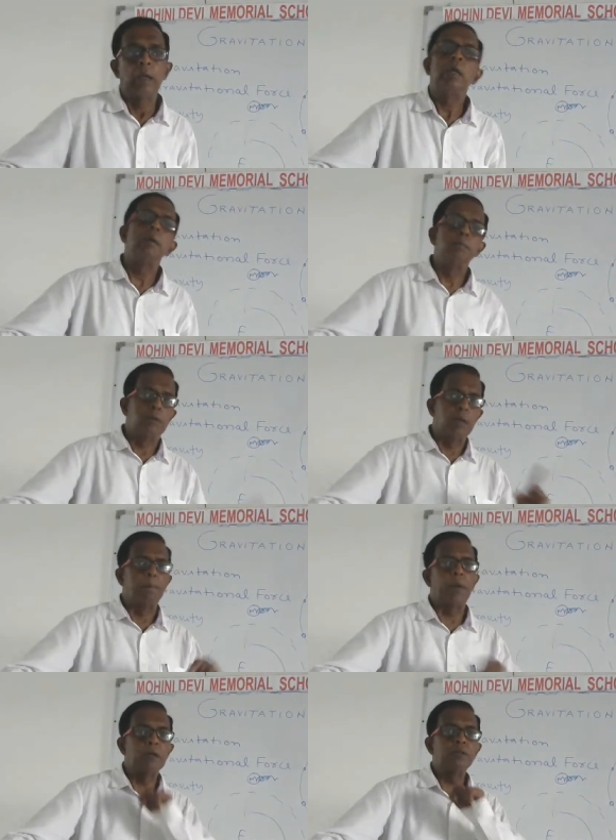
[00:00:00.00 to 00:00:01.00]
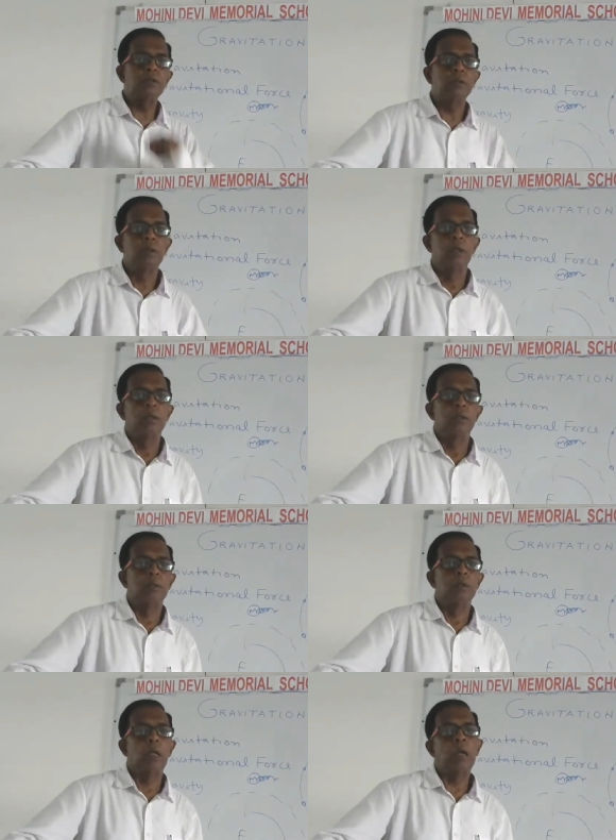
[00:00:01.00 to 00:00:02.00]
If it depends,
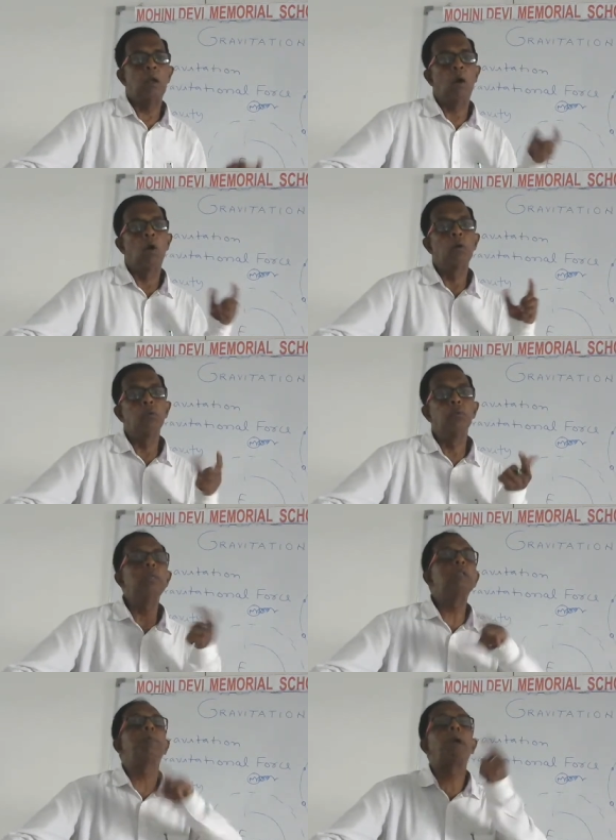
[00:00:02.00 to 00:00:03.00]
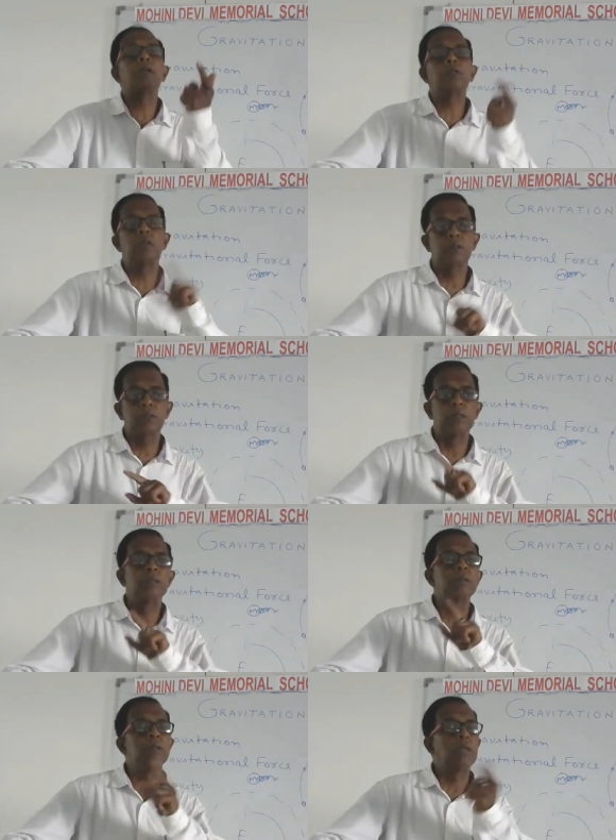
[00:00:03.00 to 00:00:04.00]
then on which factors
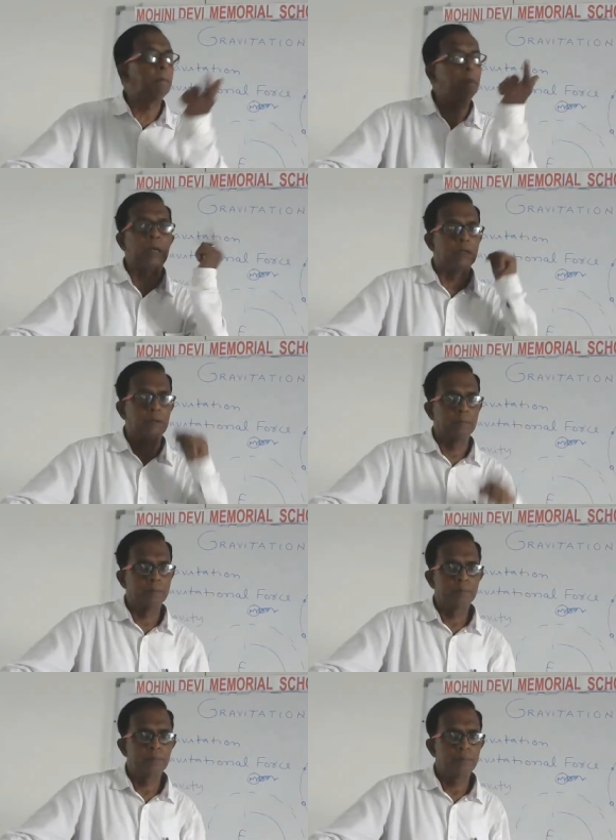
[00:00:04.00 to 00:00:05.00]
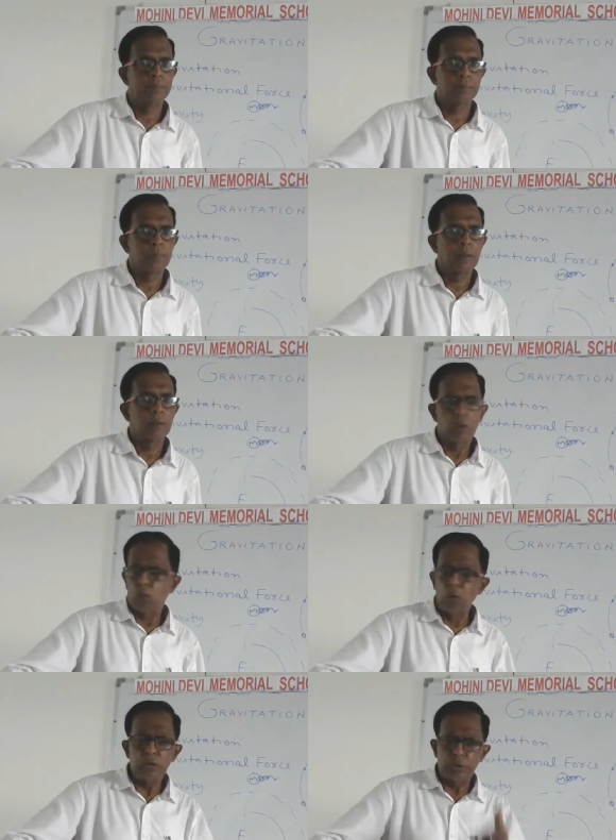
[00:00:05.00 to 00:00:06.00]
is depending. The
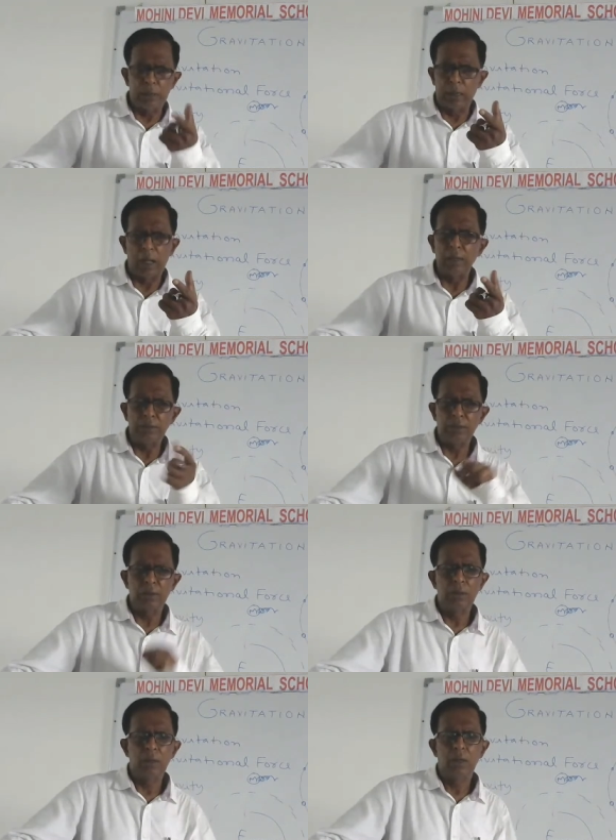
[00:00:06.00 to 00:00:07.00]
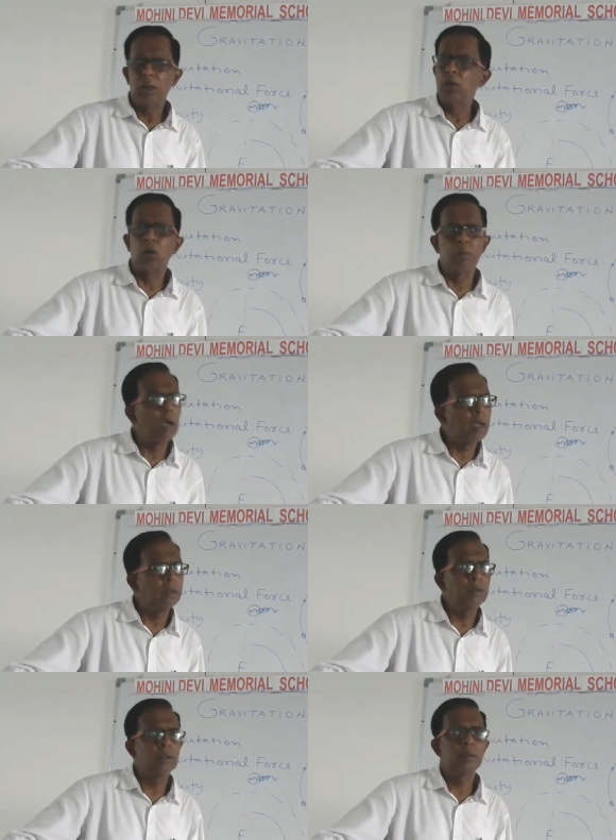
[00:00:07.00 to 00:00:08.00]
question arises in your
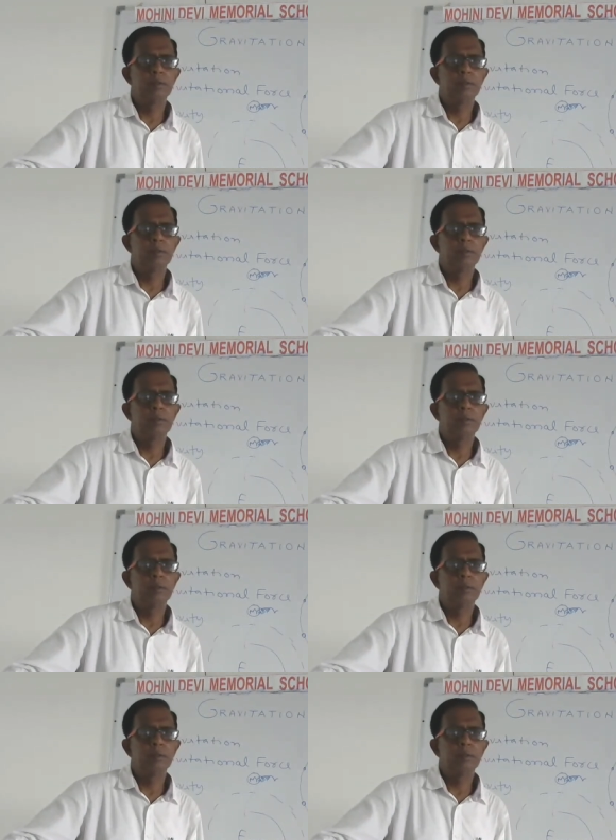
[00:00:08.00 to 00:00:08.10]
mind.